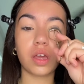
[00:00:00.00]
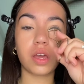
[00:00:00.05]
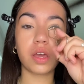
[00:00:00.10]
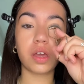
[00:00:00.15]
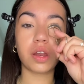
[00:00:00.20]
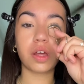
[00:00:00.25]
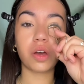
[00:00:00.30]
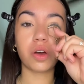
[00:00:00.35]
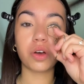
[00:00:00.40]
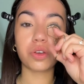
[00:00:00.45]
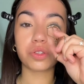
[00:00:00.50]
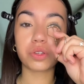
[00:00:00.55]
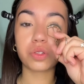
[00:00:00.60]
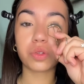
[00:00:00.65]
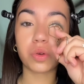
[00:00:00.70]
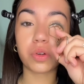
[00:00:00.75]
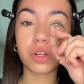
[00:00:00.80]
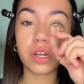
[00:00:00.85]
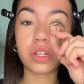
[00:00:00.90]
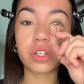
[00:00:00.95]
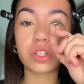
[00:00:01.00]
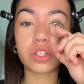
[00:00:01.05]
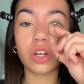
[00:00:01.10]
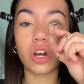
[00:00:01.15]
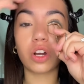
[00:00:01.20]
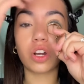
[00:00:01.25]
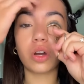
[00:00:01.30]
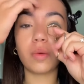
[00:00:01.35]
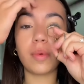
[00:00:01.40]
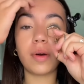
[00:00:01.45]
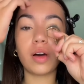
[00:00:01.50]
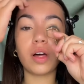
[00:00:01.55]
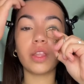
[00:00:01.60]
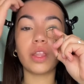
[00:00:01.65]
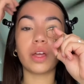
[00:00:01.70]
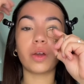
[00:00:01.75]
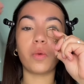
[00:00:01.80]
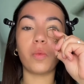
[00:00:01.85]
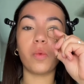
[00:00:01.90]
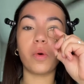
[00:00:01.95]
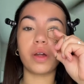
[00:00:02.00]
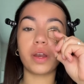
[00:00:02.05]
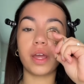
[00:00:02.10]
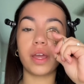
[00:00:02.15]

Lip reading: And I also DoorDashed Taco Bell at like 1